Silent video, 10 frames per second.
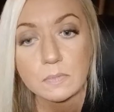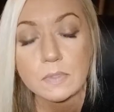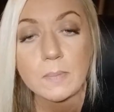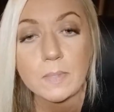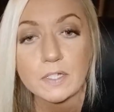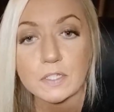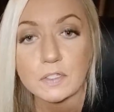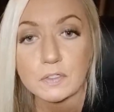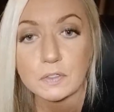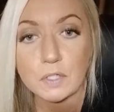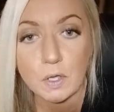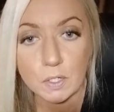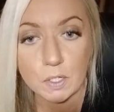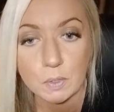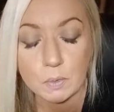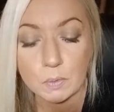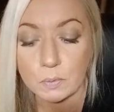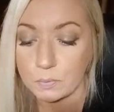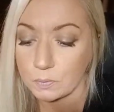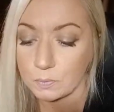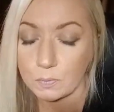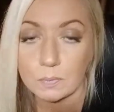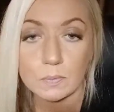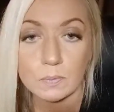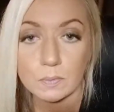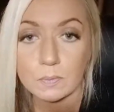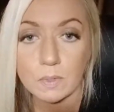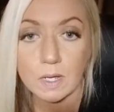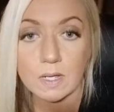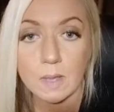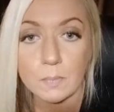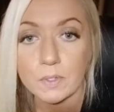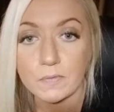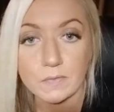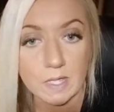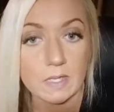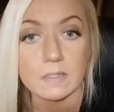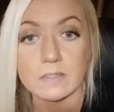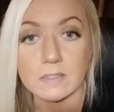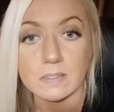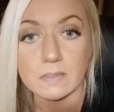let me just show you a couple of things